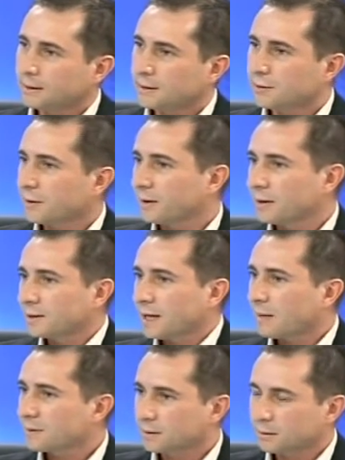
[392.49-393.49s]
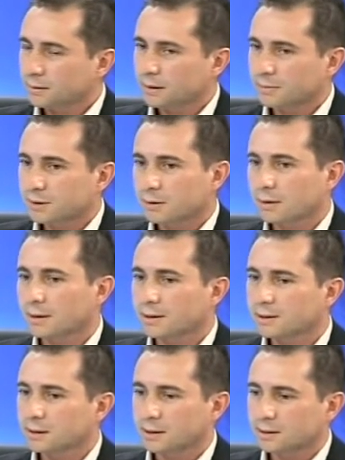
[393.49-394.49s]
That's right. That's absolutely absurd.
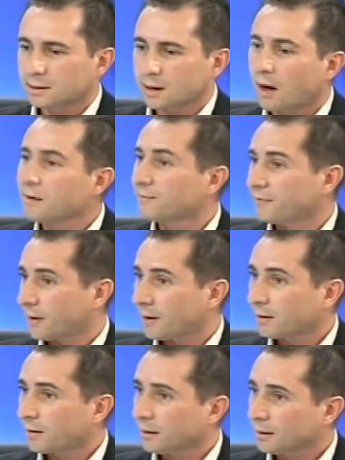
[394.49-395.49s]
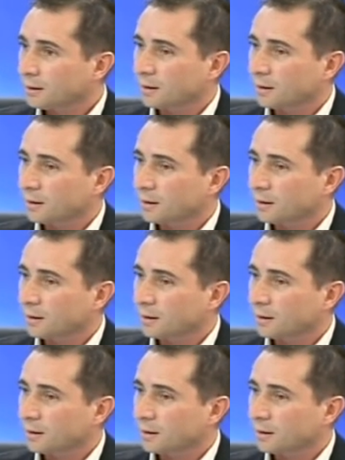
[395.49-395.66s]
It's unfair.